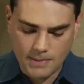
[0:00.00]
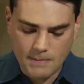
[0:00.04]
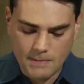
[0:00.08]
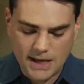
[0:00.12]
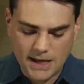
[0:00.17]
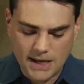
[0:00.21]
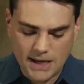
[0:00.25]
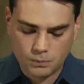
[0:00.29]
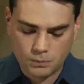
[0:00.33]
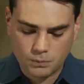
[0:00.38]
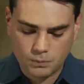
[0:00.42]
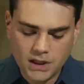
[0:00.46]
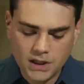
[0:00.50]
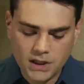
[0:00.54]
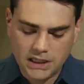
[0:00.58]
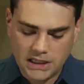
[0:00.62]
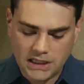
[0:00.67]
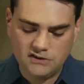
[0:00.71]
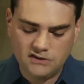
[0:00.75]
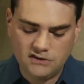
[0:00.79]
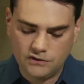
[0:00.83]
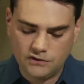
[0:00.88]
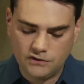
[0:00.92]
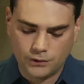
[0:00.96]
They make it really
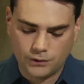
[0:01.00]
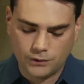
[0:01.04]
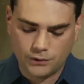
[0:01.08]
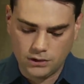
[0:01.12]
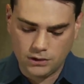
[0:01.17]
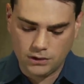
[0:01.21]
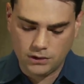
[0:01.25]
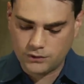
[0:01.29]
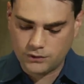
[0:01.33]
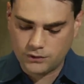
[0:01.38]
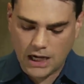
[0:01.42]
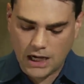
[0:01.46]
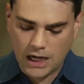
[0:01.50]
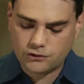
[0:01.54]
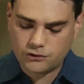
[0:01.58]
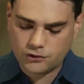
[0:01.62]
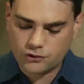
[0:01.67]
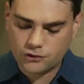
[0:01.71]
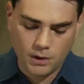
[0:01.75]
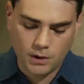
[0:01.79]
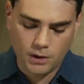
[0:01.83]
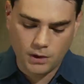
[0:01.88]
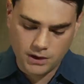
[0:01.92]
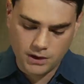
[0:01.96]
easy for you. If you're not
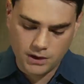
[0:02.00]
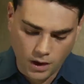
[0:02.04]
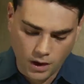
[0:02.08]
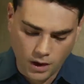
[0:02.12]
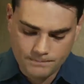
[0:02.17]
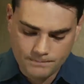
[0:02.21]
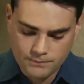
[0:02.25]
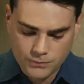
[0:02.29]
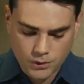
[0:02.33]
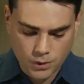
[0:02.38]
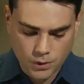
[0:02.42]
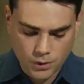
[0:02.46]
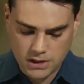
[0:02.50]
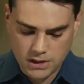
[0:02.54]
sure what you want,